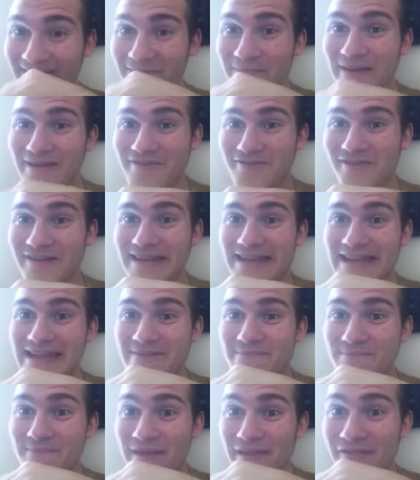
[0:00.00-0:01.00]
to mention, he
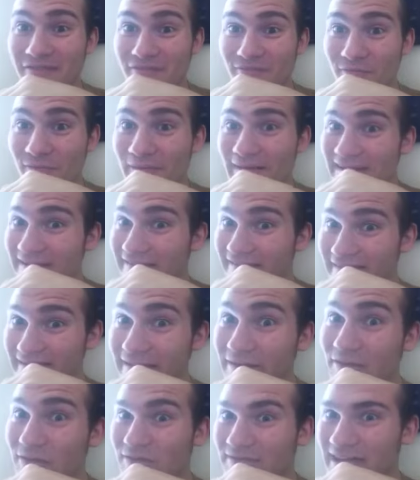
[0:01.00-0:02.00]
bit through a
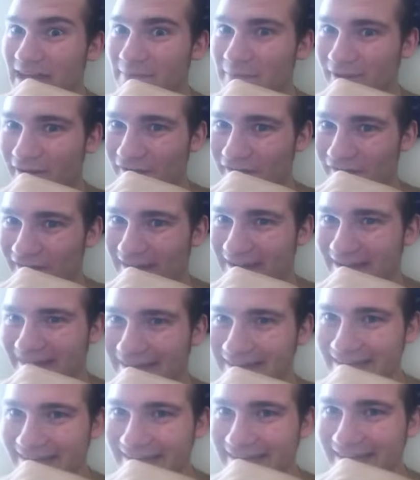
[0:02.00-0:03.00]
steel tomahawk.
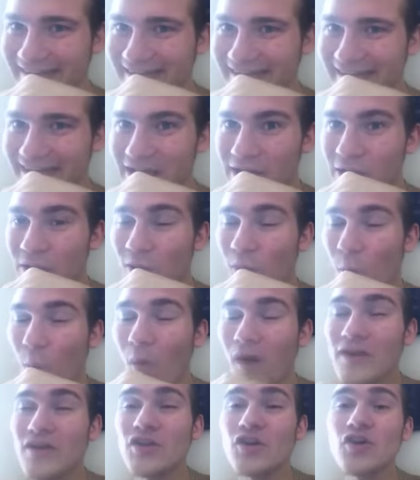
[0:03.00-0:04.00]

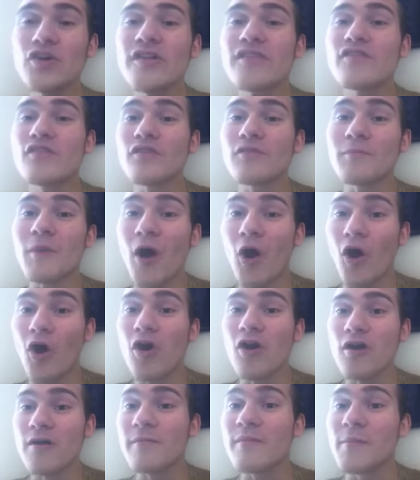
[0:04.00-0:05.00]
What good is your
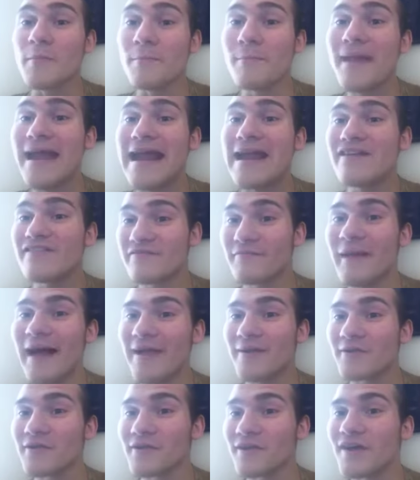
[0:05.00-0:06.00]
arm made of
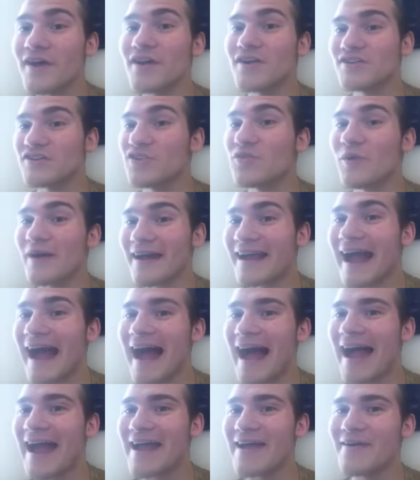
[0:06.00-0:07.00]
metal to a
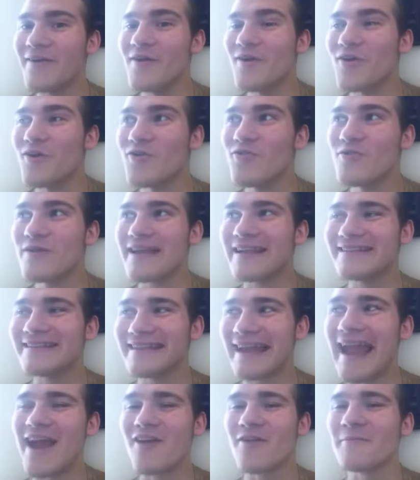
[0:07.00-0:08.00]
guy who can
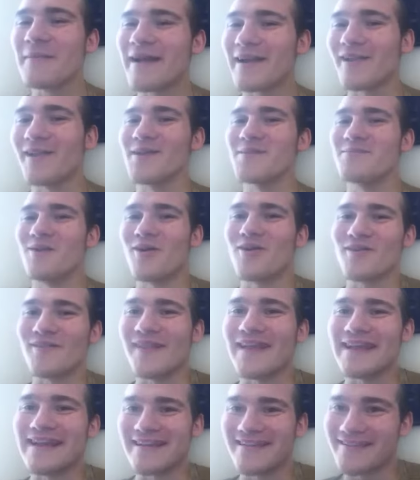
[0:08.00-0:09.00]
tear metal apart
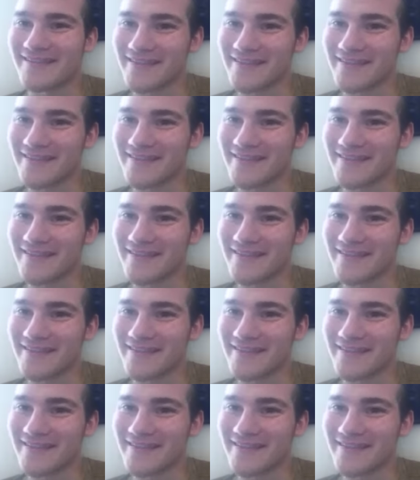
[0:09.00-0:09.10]
like it's